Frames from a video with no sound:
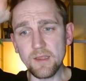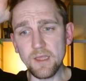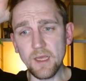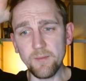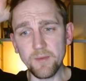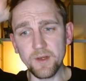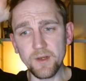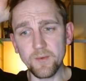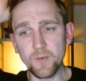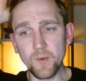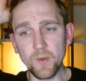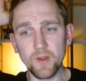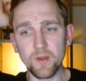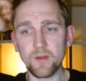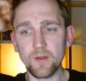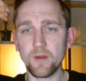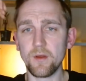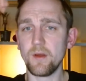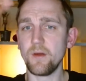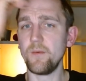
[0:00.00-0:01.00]
somebody
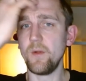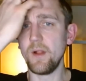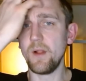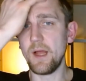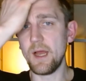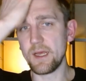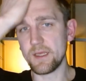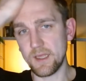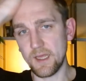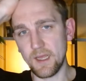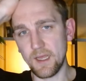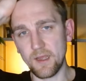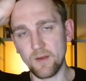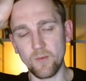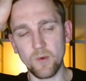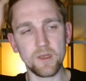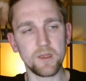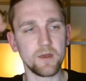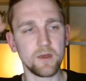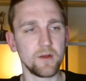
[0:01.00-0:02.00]
will ask, hey,
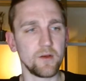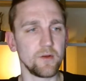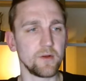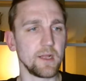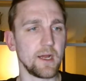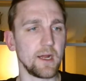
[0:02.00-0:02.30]
what's your